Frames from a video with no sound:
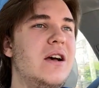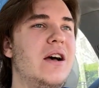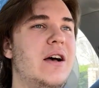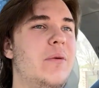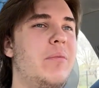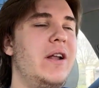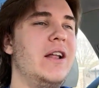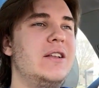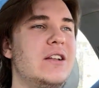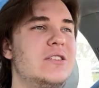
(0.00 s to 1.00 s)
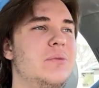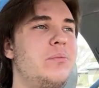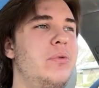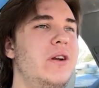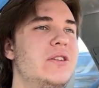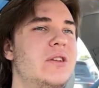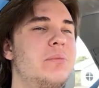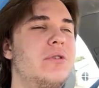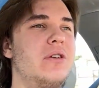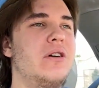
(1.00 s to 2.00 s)
But it's pretty
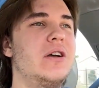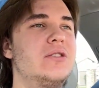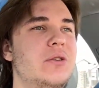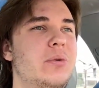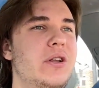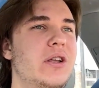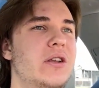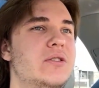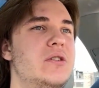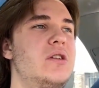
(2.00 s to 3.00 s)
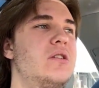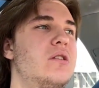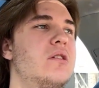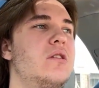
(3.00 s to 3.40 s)
simple. The classes are pretty easy,